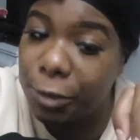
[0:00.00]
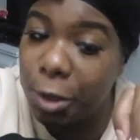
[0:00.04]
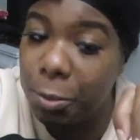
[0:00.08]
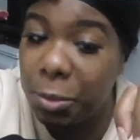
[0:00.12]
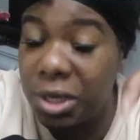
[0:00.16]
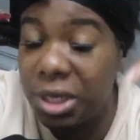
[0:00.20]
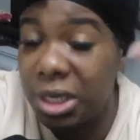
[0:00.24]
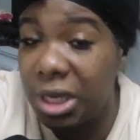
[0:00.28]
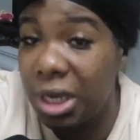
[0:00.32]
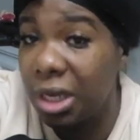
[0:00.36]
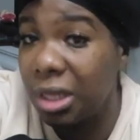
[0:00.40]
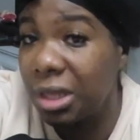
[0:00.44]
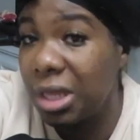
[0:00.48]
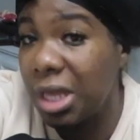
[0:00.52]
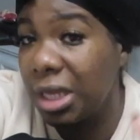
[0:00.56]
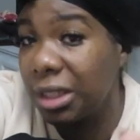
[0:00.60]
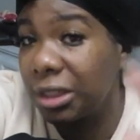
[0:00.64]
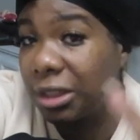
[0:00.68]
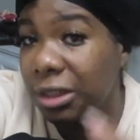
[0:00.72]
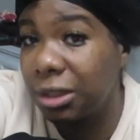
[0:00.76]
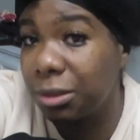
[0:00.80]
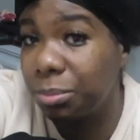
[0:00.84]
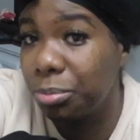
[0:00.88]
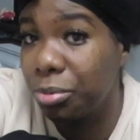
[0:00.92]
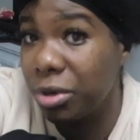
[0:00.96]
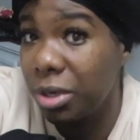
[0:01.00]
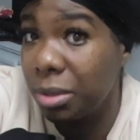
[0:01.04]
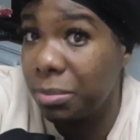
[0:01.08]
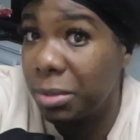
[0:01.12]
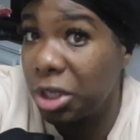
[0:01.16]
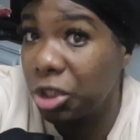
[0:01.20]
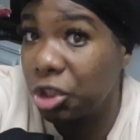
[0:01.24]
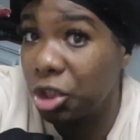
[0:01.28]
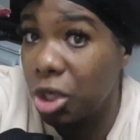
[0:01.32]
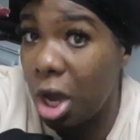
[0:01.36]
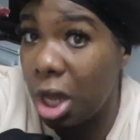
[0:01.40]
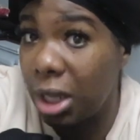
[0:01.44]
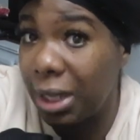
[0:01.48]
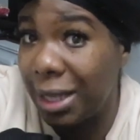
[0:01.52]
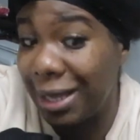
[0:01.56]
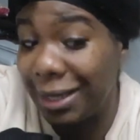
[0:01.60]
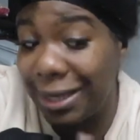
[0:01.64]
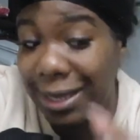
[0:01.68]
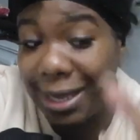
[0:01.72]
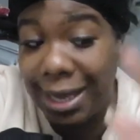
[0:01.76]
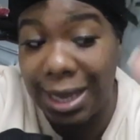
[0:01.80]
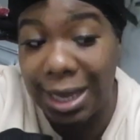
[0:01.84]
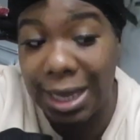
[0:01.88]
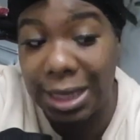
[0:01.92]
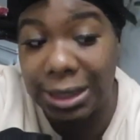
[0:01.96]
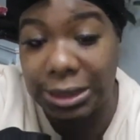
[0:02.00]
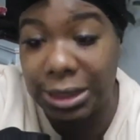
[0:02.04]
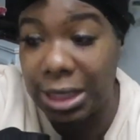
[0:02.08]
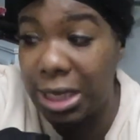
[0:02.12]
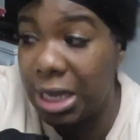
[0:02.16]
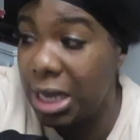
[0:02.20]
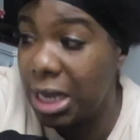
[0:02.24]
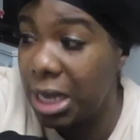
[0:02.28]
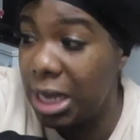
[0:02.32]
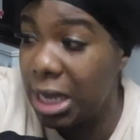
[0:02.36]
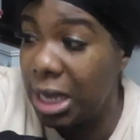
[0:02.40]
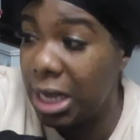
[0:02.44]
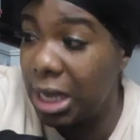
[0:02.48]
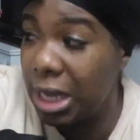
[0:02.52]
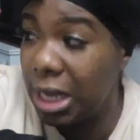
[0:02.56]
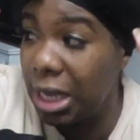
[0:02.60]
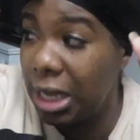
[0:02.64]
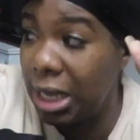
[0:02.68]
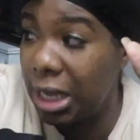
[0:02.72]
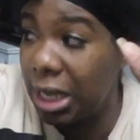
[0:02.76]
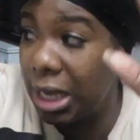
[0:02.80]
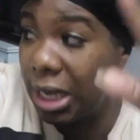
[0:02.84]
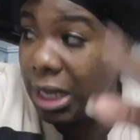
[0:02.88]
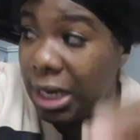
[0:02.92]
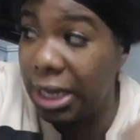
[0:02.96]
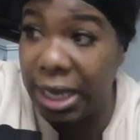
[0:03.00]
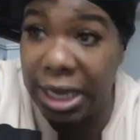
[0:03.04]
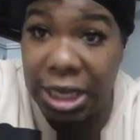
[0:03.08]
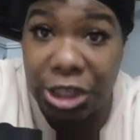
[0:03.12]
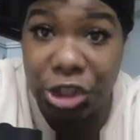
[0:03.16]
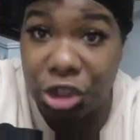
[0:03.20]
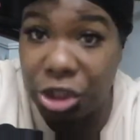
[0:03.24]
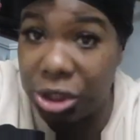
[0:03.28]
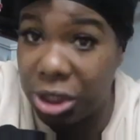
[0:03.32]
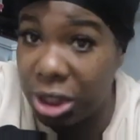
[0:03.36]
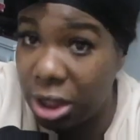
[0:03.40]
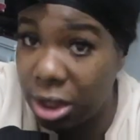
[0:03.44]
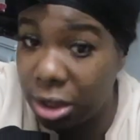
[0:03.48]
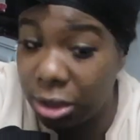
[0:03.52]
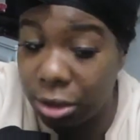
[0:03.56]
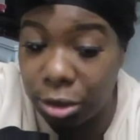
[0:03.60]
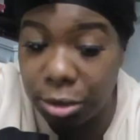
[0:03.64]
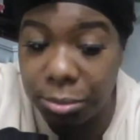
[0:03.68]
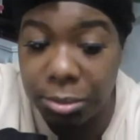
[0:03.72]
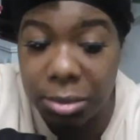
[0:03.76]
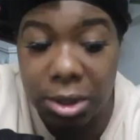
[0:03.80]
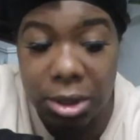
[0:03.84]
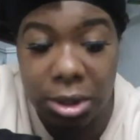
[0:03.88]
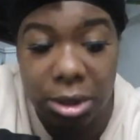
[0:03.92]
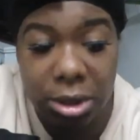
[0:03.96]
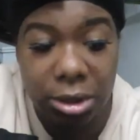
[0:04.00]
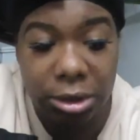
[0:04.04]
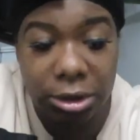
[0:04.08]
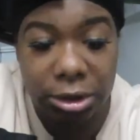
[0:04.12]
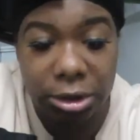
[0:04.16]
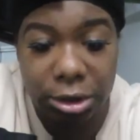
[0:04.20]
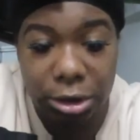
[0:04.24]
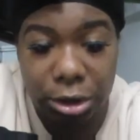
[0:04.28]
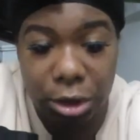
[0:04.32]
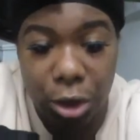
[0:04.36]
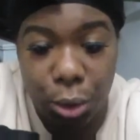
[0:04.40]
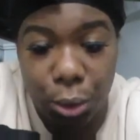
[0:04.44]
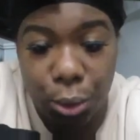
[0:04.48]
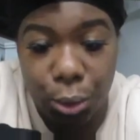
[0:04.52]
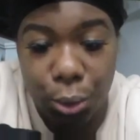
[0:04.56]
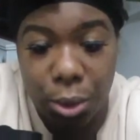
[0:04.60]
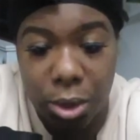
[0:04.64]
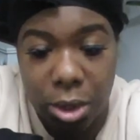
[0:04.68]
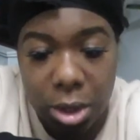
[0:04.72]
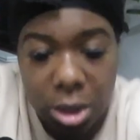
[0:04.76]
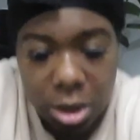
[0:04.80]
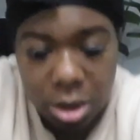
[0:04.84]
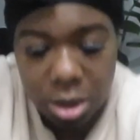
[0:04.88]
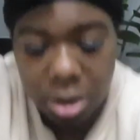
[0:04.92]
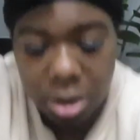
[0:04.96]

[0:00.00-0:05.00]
but yeah, that's pretty much all I got at H&M. So,